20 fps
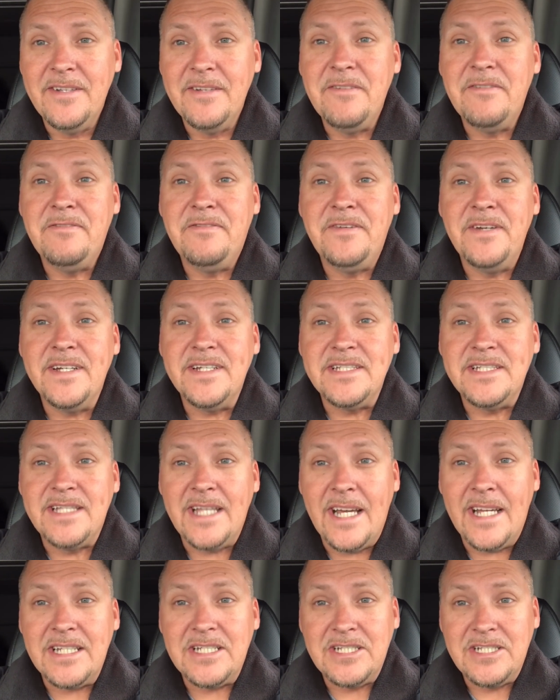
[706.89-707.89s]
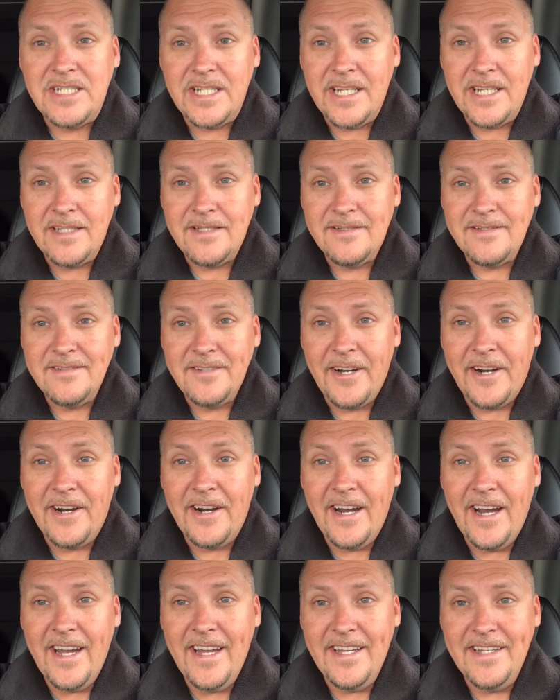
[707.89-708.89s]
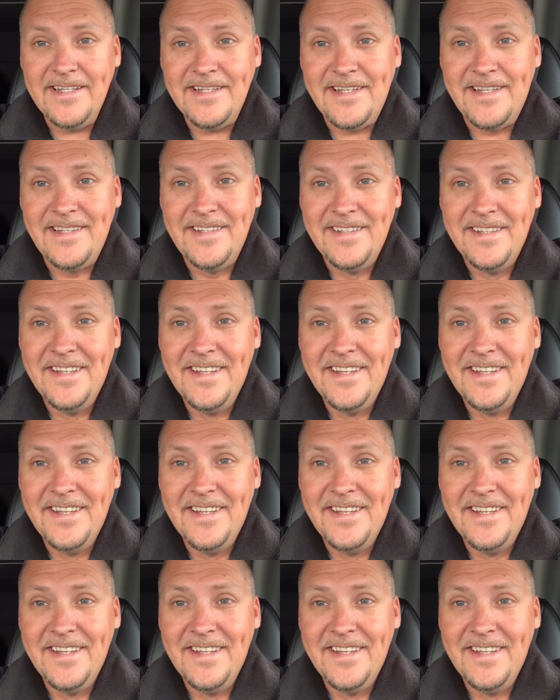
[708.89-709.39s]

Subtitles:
fix that shit, all right?